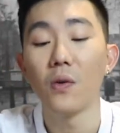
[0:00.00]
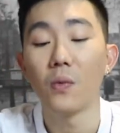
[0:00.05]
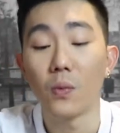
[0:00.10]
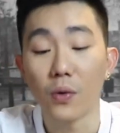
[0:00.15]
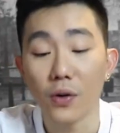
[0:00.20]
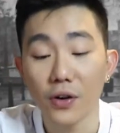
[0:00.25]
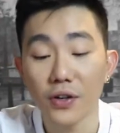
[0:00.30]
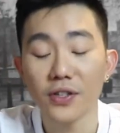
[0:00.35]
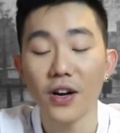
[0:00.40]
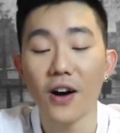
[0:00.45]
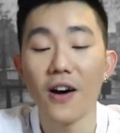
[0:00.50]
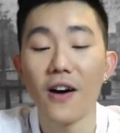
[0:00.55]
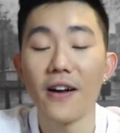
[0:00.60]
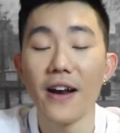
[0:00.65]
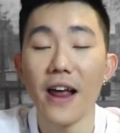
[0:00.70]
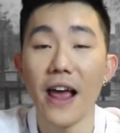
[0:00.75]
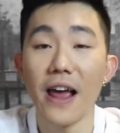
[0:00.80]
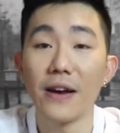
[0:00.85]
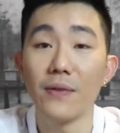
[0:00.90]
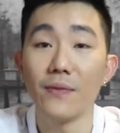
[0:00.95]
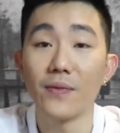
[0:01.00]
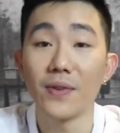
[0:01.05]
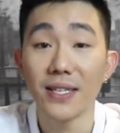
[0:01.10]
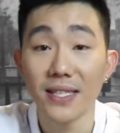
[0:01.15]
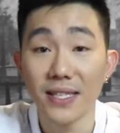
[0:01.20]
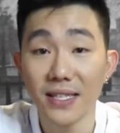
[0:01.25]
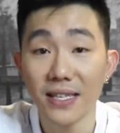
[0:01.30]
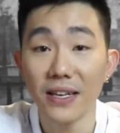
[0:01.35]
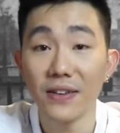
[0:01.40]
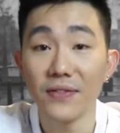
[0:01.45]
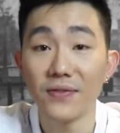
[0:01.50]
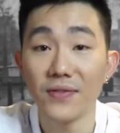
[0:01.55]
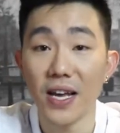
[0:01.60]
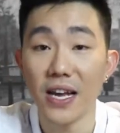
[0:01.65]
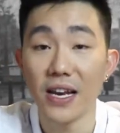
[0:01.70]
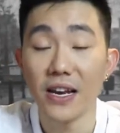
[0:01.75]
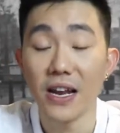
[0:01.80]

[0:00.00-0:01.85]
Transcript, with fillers: worked on and received a